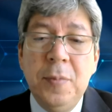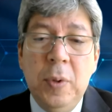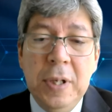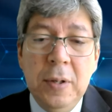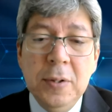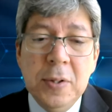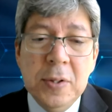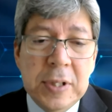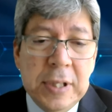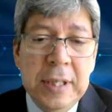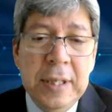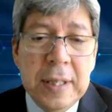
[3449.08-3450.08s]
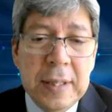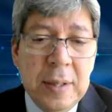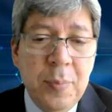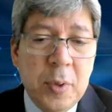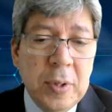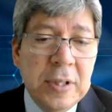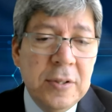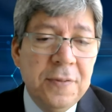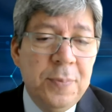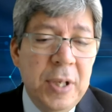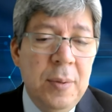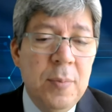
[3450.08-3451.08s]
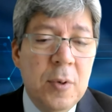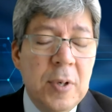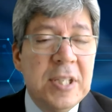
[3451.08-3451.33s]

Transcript: We also see the importance of being more